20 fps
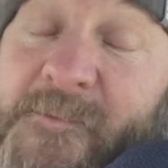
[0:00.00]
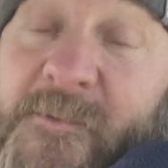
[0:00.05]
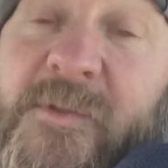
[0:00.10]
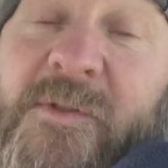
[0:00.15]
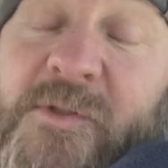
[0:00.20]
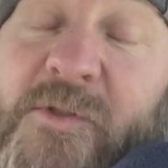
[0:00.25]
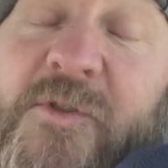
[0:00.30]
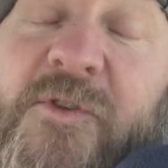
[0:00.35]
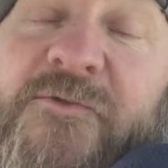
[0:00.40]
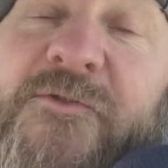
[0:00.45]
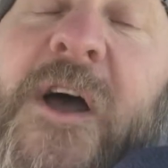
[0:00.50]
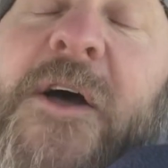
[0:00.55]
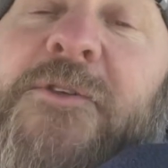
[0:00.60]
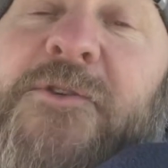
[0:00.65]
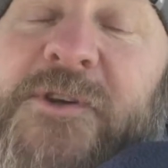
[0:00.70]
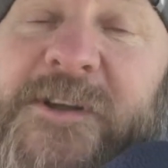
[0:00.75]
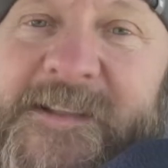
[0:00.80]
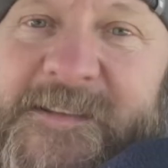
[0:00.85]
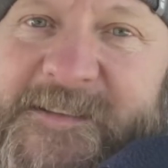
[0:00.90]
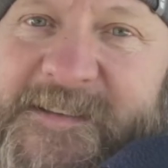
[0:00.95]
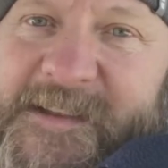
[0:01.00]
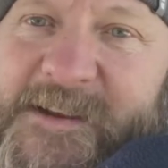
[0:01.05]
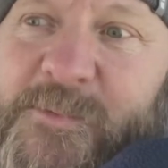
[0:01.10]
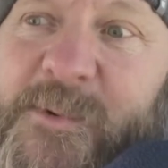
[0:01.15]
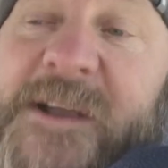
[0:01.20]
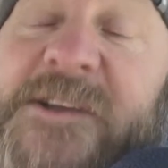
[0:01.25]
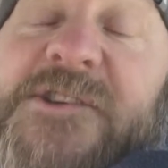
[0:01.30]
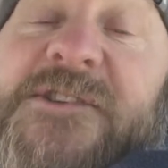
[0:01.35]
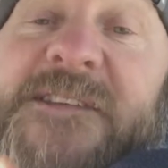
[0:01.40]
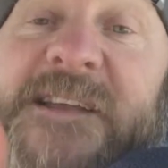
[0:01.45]
there's other
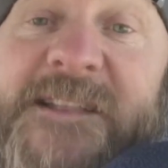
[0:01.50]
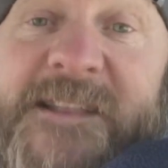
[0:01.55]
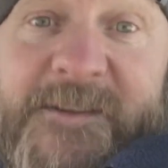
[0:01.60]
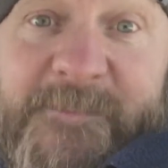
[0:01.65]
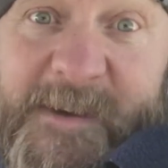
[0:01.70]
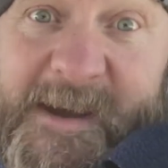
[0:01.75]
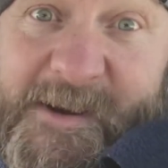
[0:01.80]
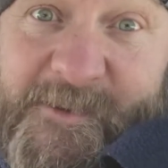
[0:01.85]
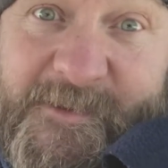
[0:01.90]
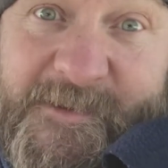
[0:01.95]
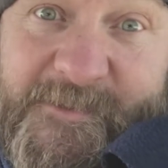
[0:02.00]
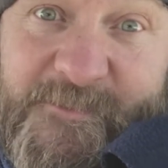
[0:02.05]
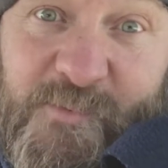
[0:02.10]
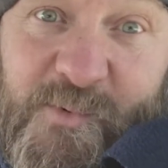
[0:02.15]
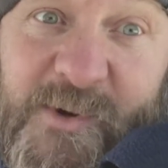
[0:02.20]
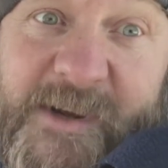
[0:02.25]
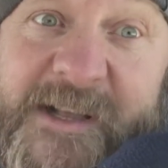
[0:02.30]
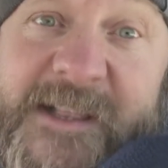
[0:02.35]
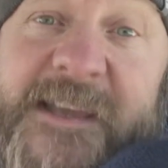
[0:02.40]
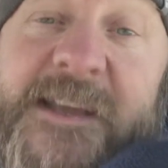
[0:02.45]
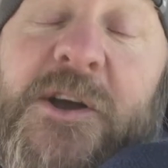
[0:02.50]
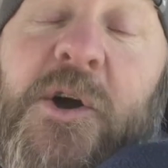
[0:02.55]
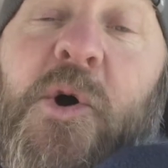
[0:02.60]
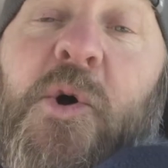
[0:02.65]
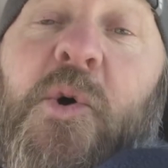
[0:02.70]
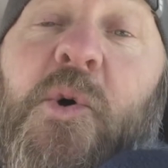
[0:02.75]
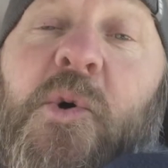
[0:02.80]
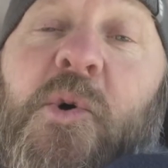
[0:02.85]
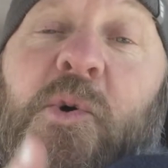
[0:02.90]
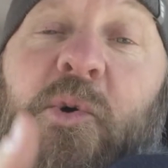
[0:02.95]
considerations, like this battery is really
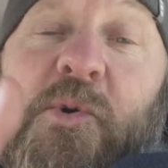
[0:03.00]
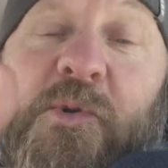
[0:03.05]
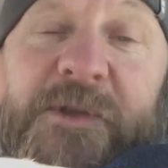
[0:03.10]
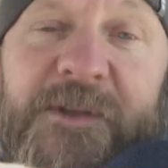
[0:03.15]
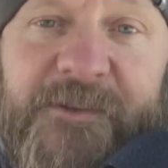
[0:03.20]
cold,